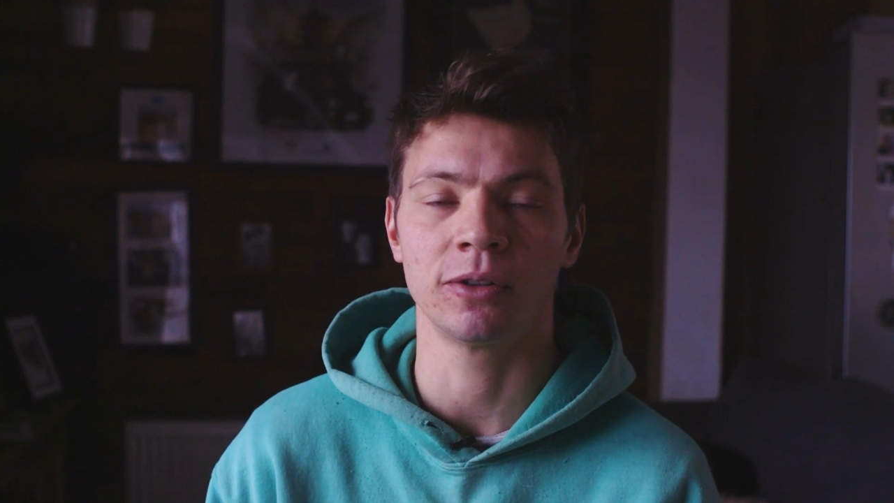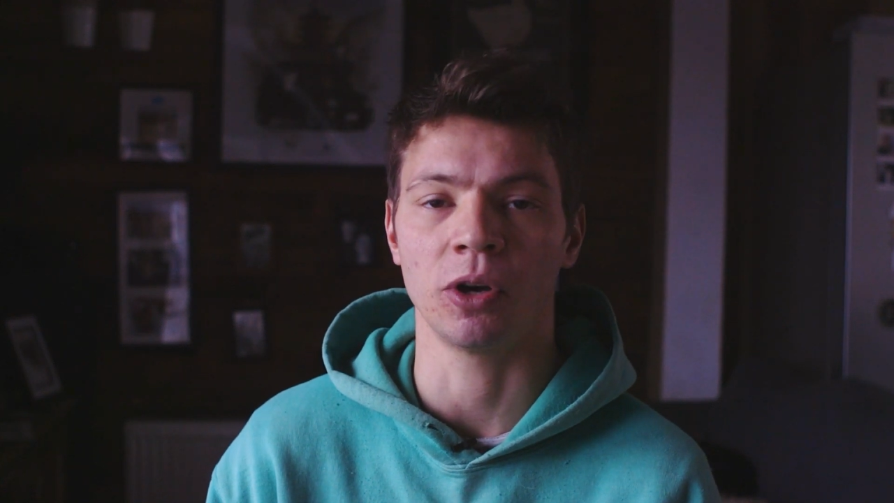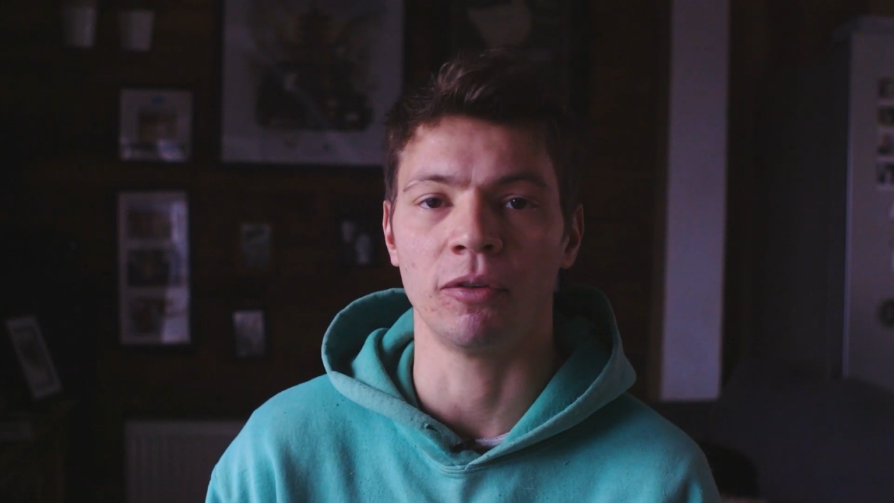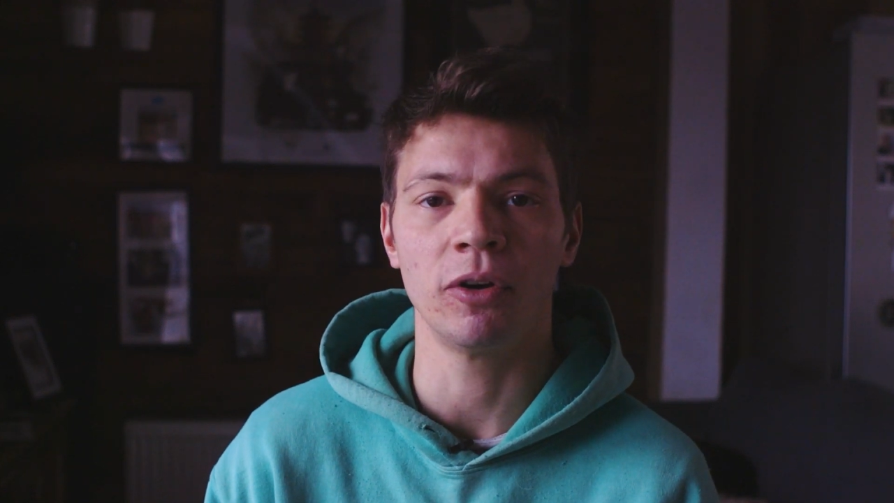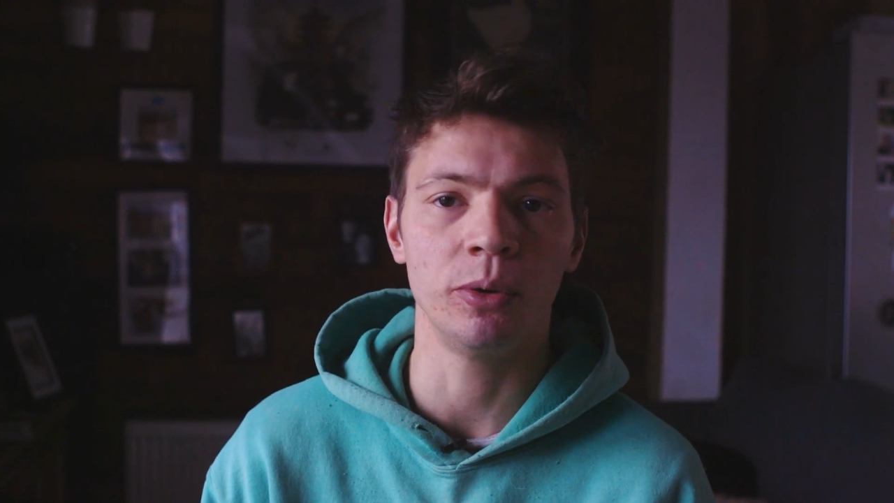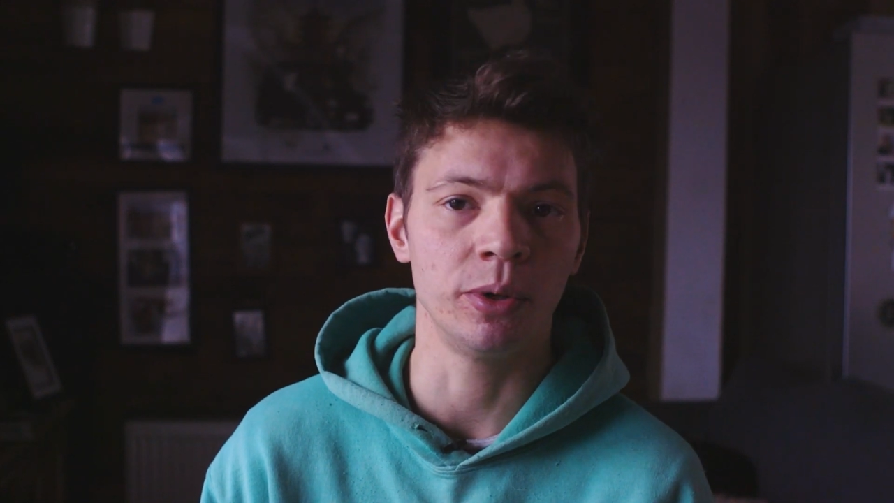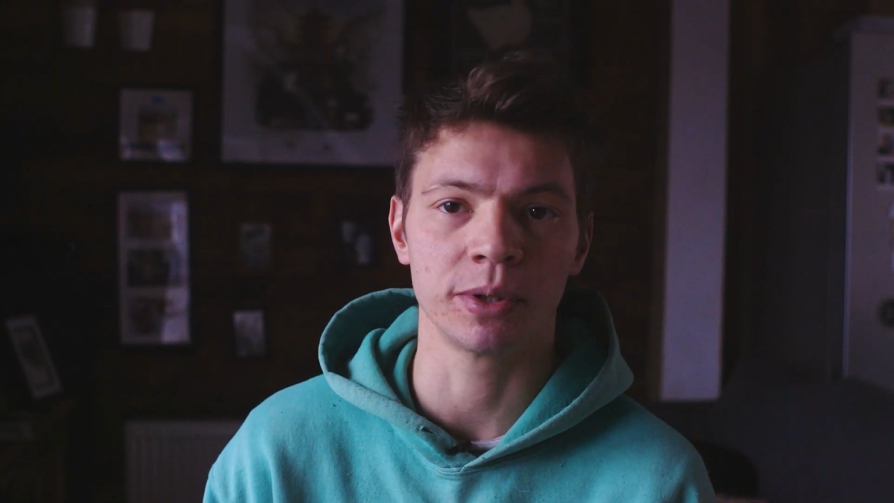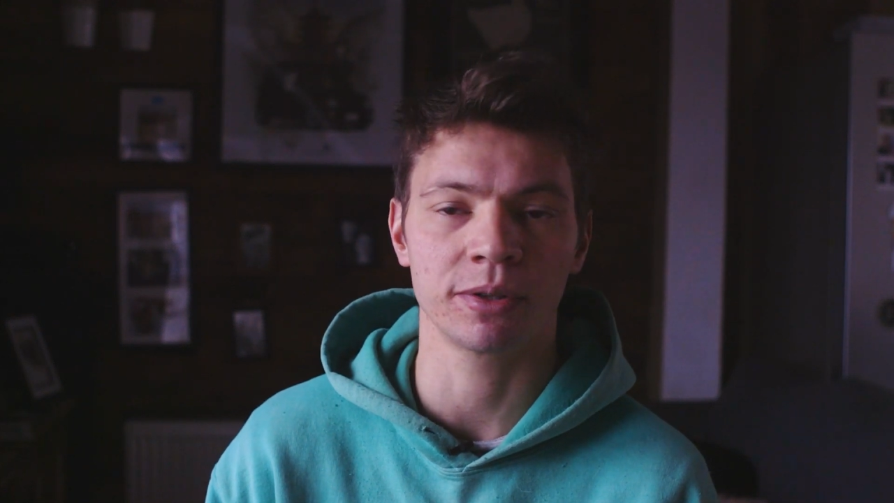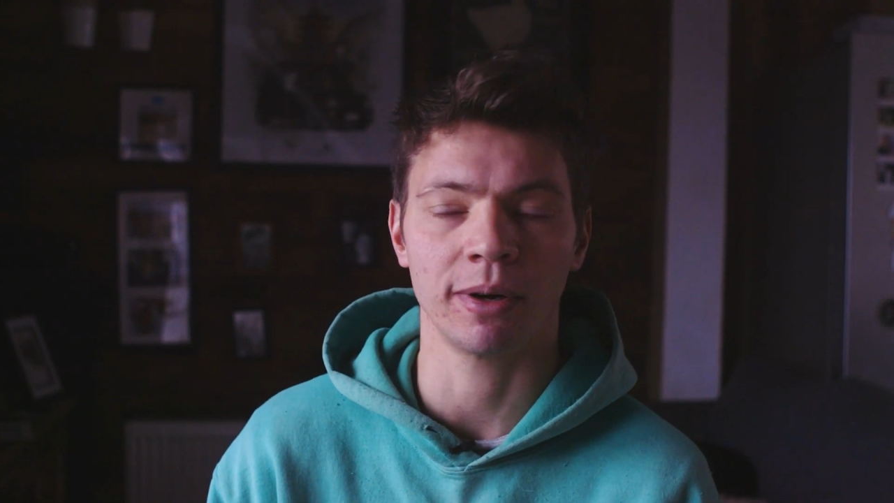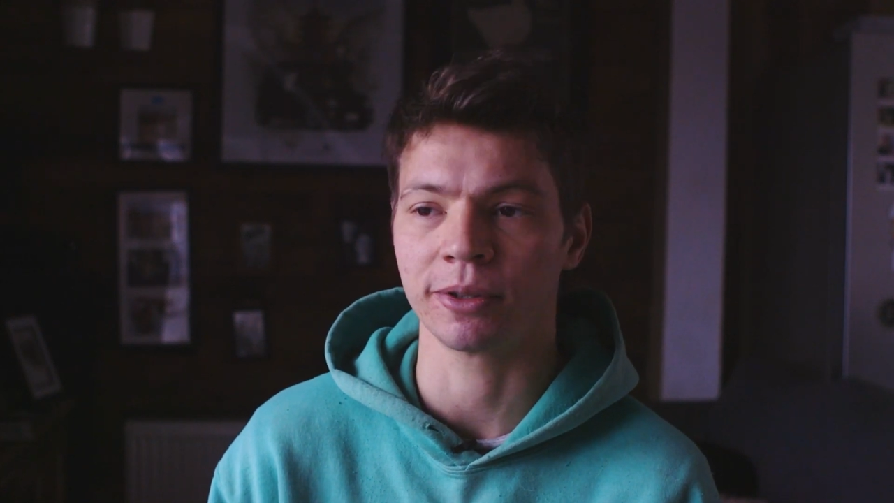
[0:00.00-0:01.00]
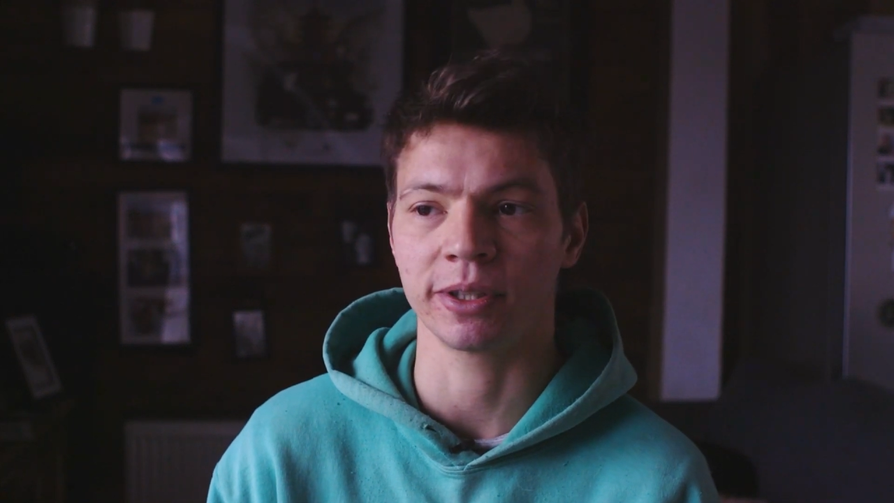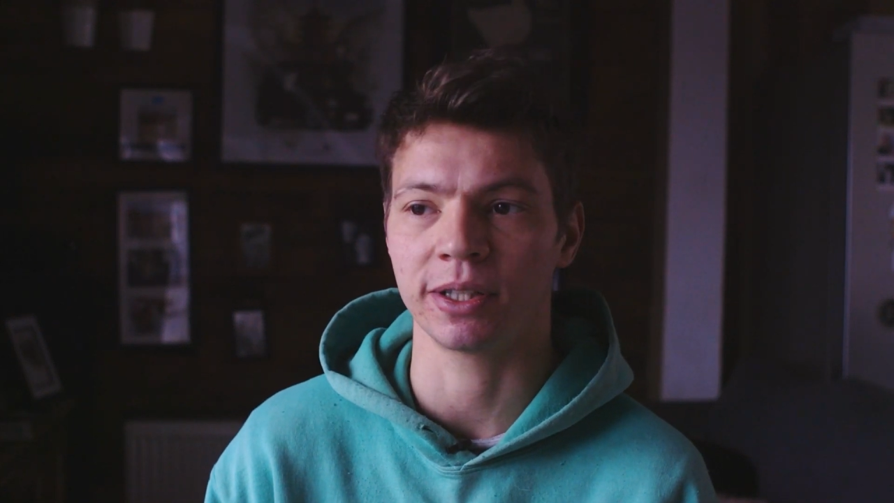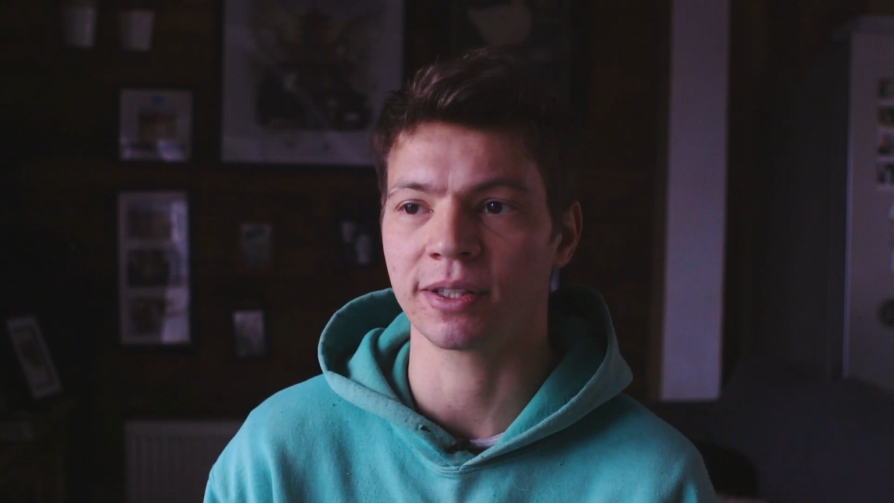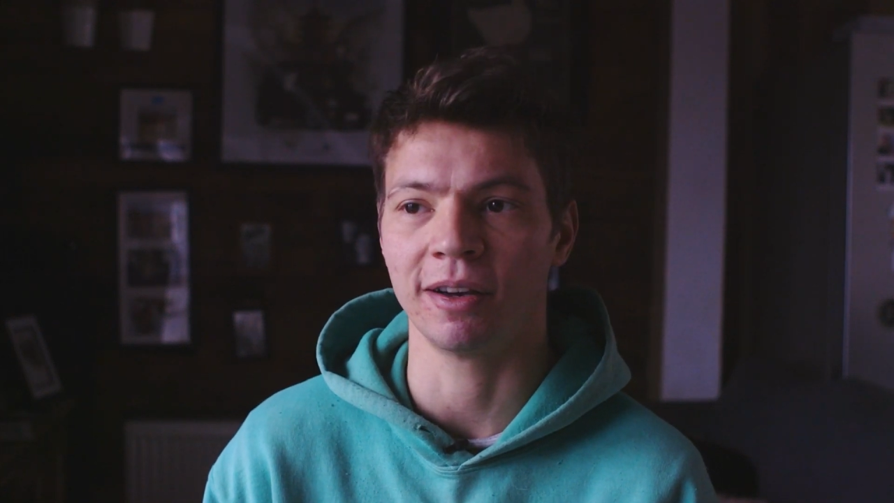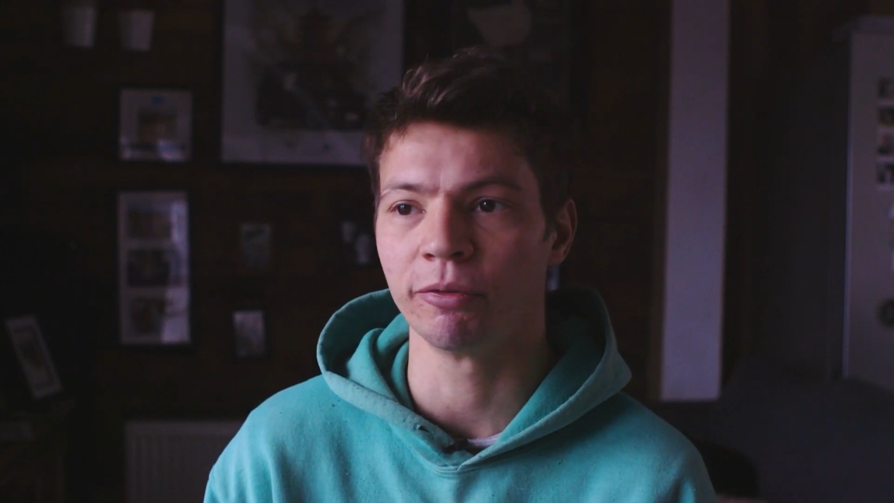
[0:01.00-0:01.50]
sort of who you're surrounding
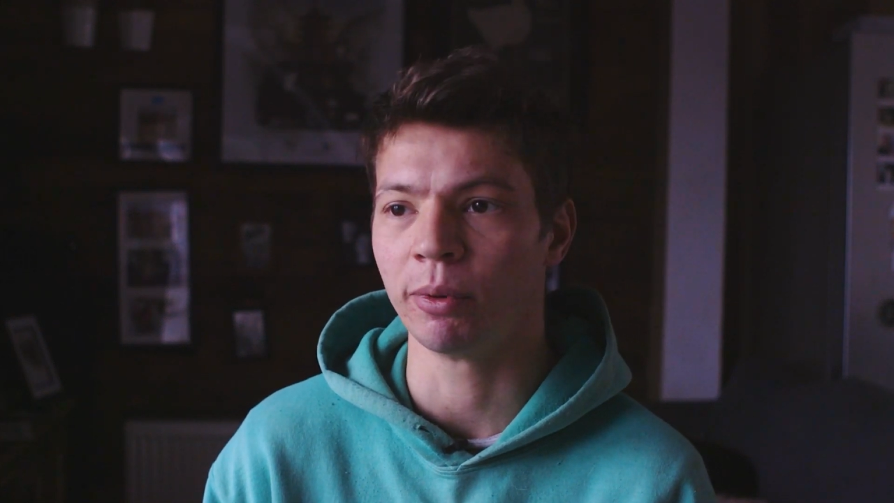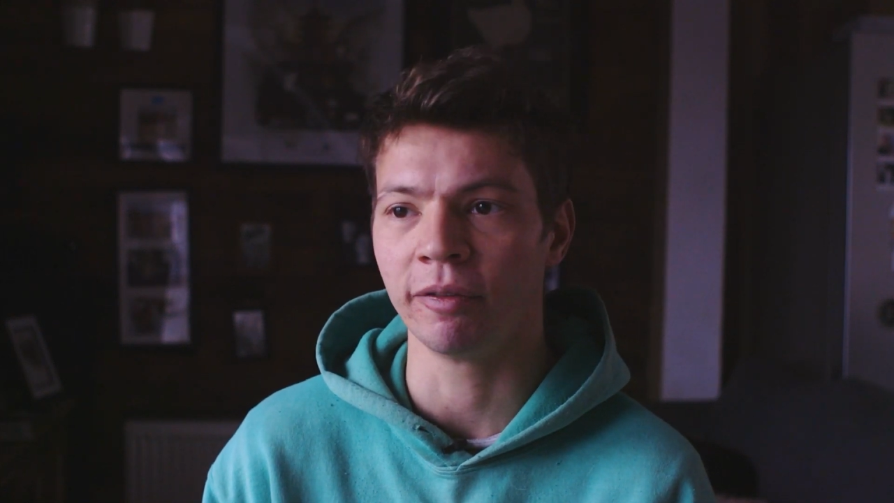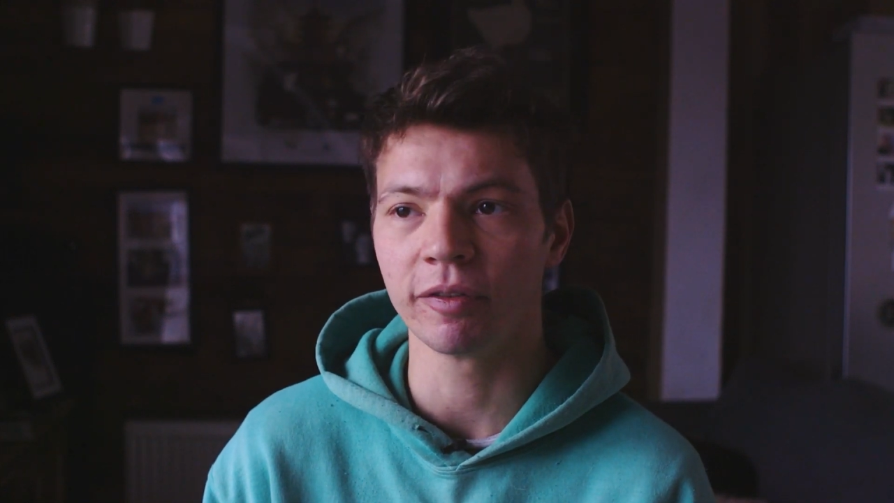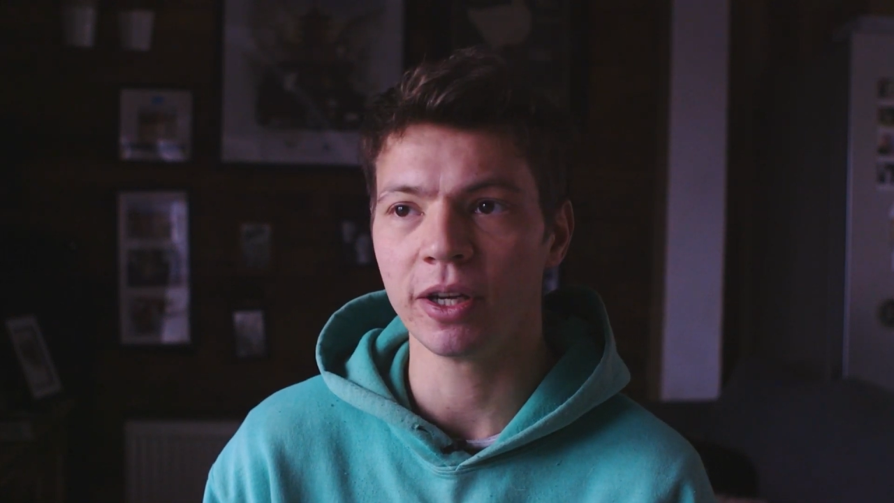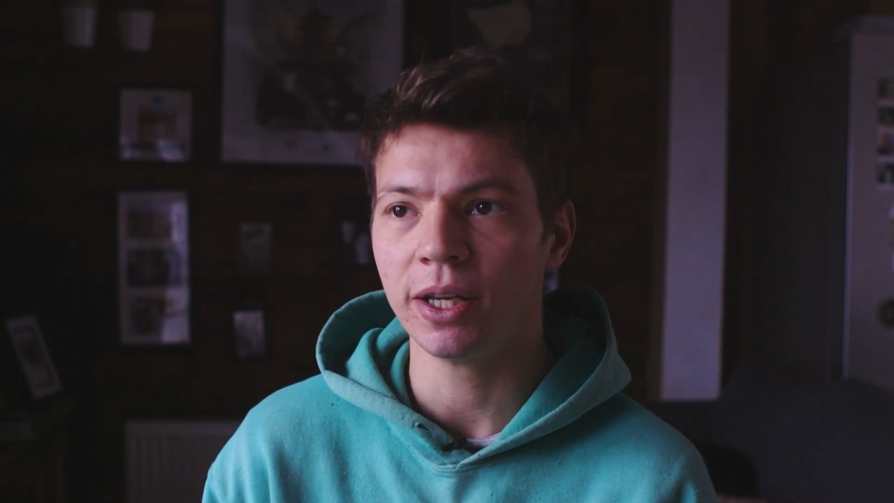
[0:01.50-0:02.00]
yourself with.